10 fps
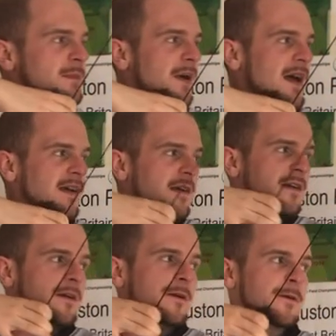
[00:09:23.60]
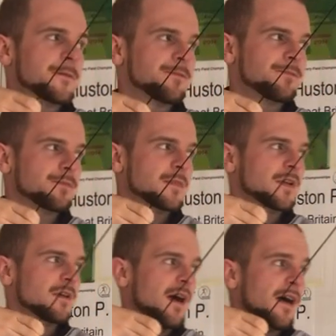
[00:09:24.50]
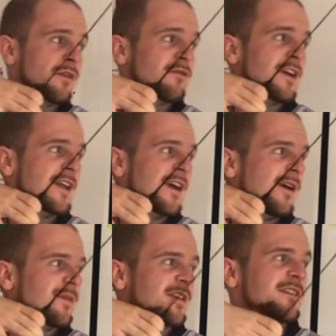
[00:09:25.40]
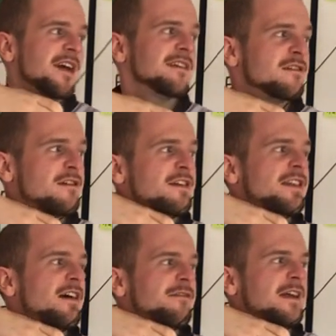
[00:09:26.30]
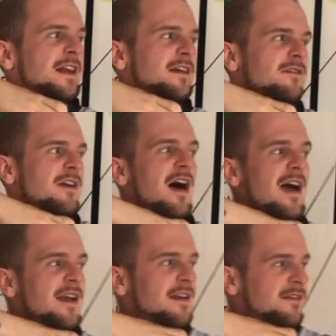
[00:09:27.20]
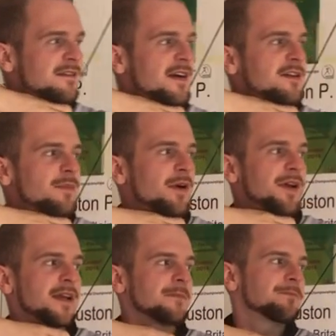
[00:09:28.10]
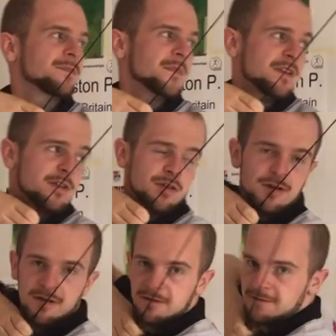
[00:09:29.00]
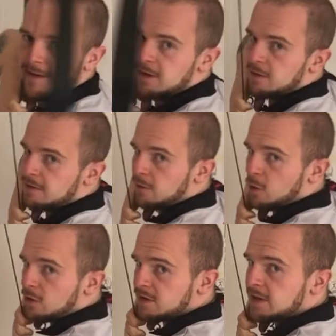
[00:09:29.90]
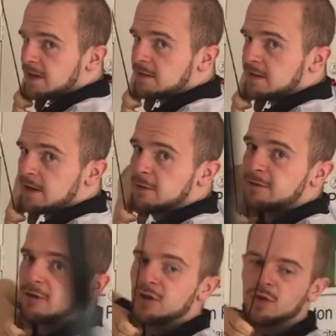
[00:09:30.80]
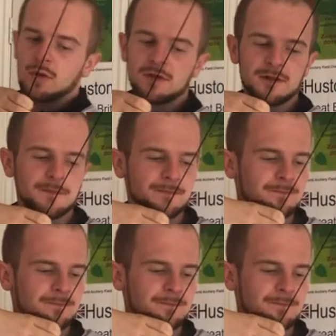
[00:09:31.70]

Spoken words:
the back, and it really helps exaggerate that feeling of line inside your body so that you can feel the force inside your front shoulder.